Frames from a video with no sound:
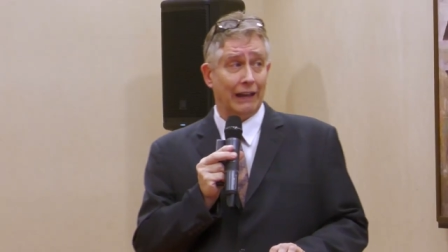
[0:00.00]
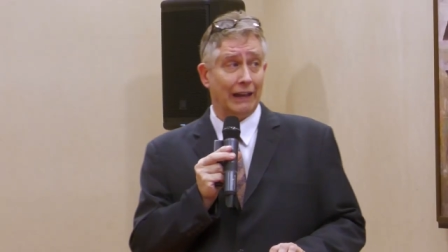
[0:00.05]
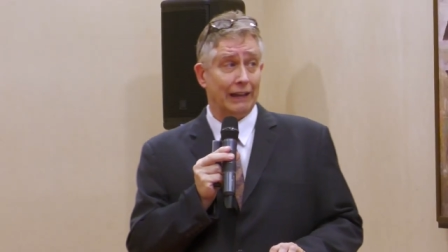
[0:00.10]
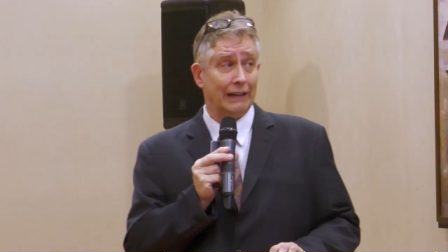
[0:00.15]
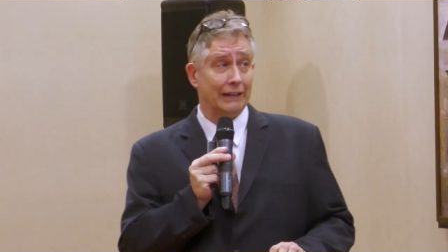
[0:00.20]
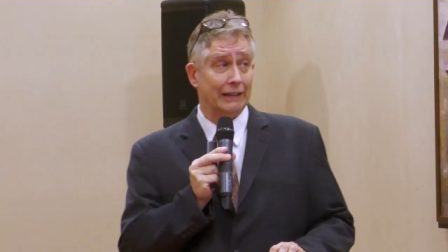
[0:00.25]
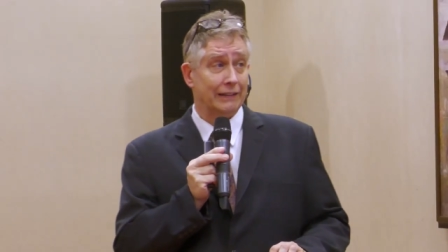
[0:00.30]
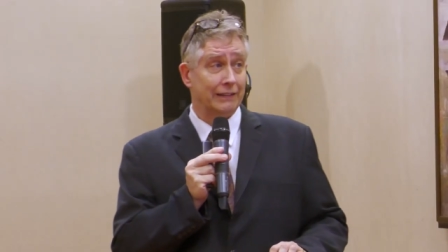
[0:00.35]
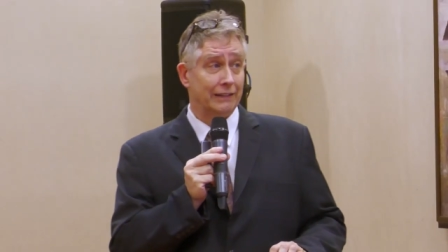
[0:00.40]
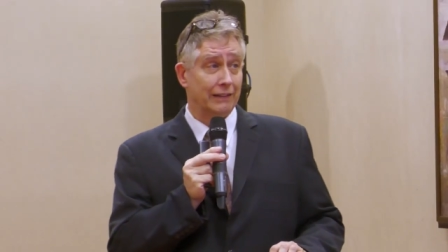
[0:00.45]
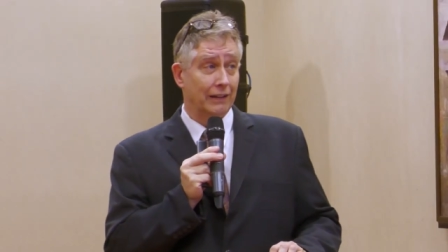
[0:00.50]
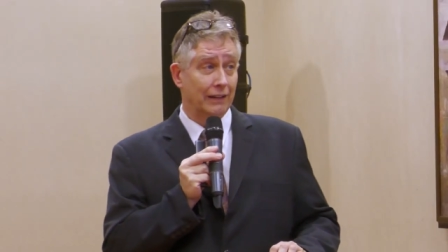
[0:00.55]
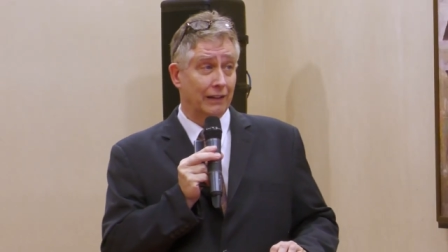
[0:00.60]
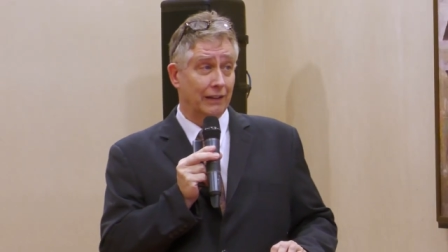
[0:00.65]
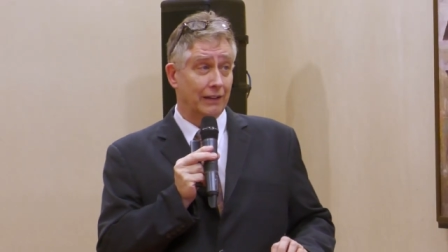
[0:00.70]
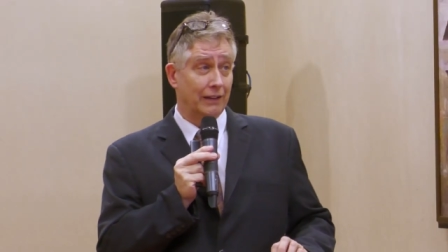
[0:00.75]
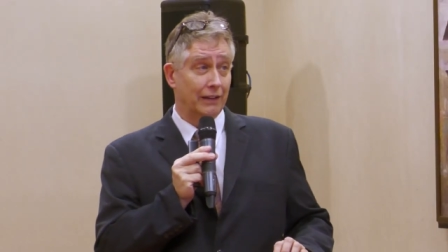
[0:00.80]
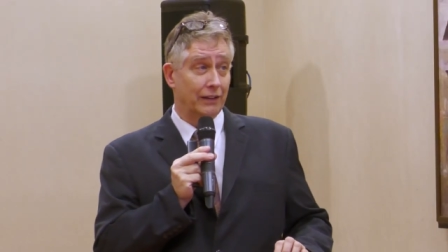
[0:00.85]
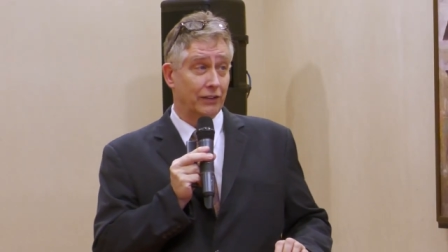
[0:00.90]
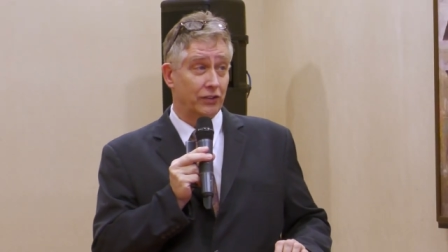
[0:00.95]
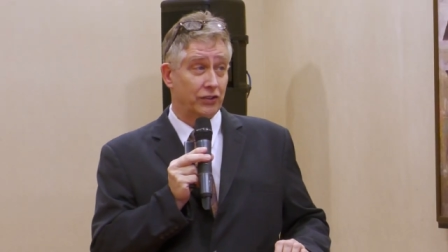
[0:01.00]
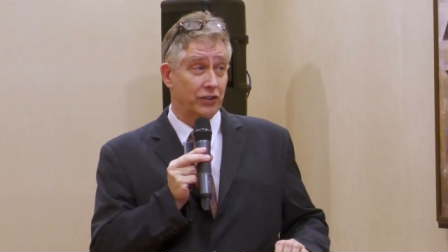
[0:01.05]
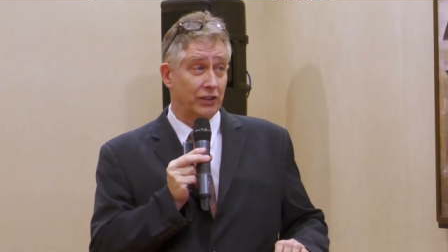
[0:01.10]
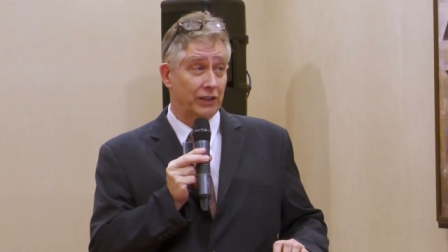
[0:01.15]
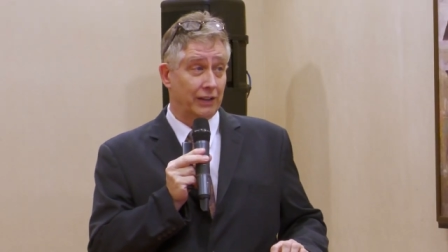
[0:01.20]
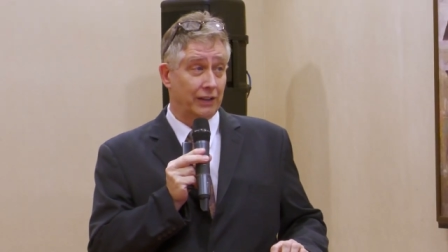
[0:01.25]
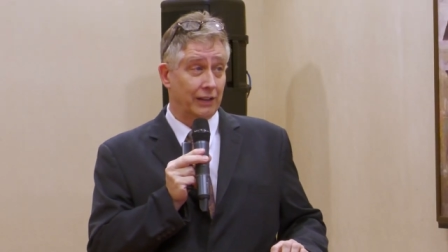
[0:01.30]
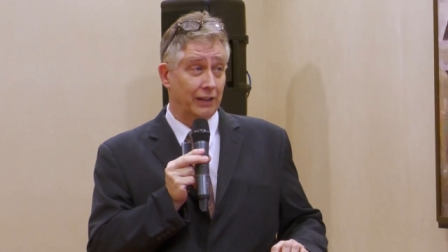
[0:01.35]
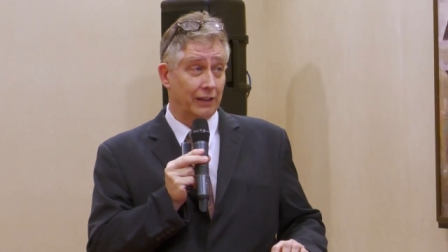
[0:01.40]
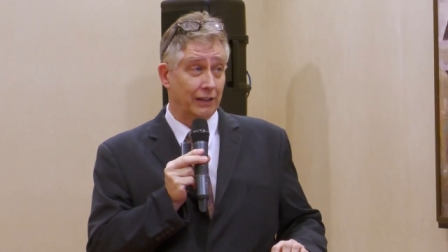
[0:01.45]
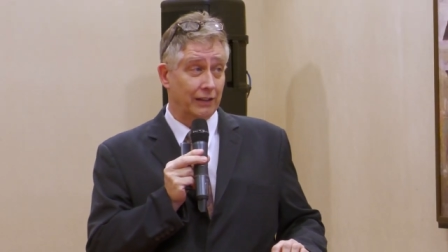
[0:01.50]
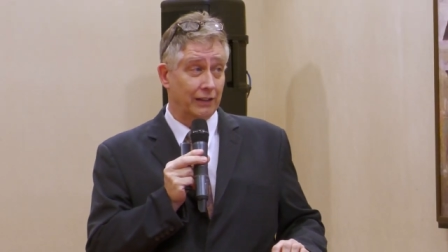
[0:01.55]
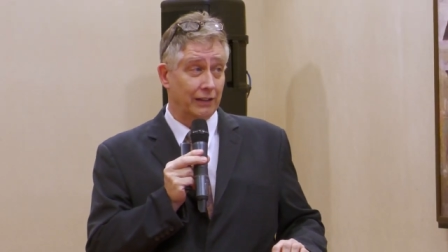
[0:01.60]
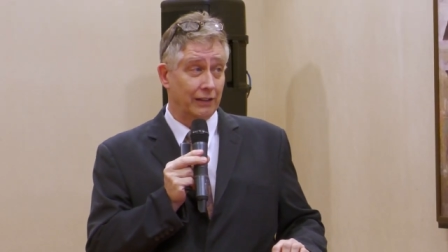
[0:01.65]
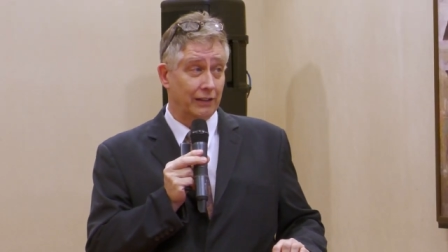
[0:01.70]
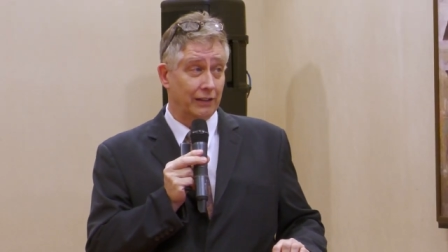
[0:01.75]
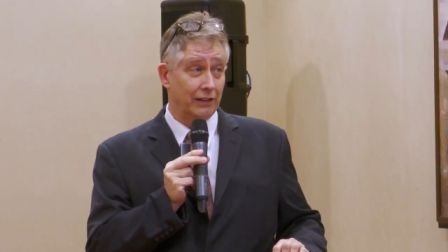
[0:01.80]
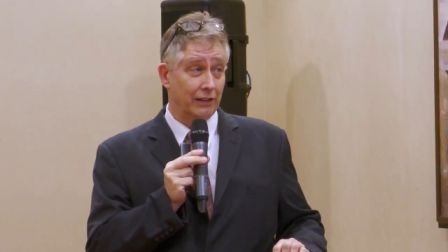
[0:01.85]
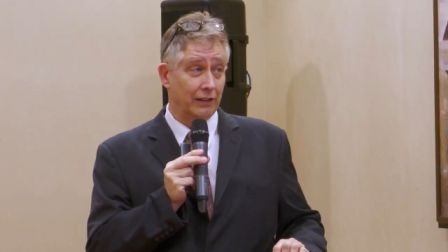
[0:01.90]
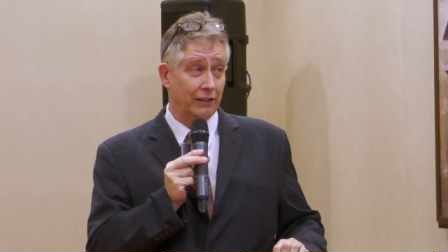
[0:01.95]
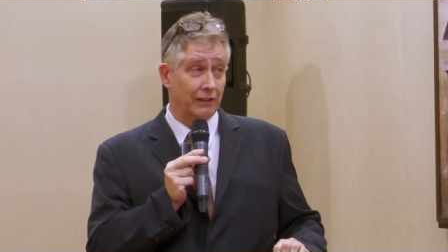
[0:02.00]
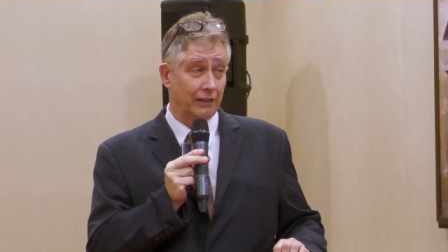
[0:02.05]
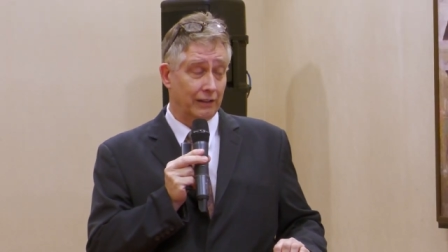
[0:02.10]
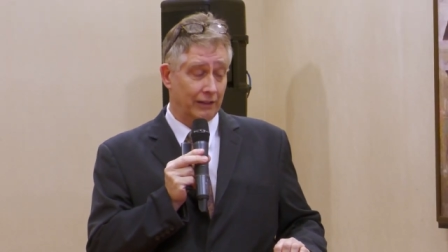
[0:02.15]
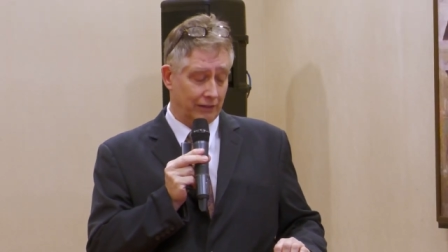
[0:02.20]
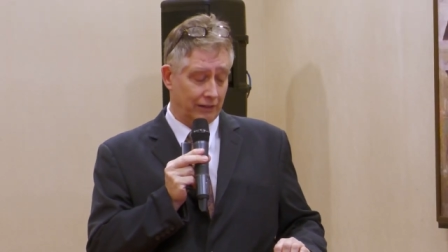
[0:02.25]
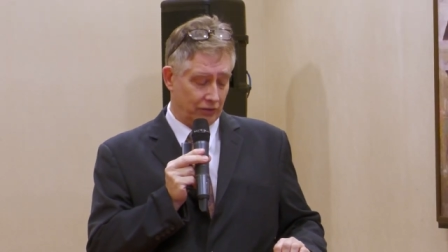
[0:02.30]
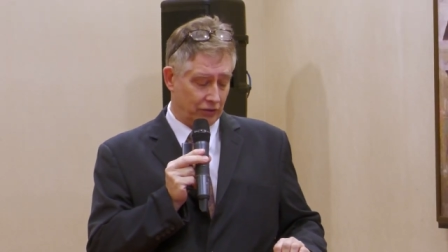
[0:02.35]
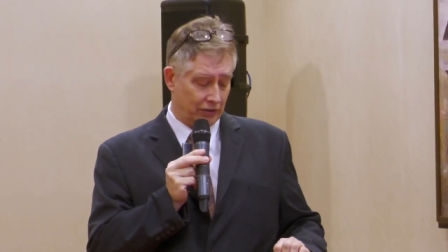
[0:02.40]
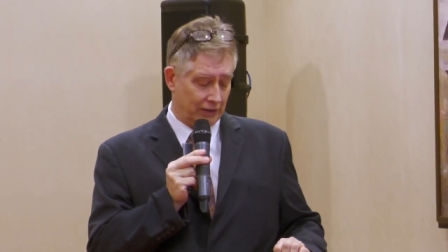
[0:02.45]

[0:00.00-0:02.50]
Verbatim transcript: And uh, she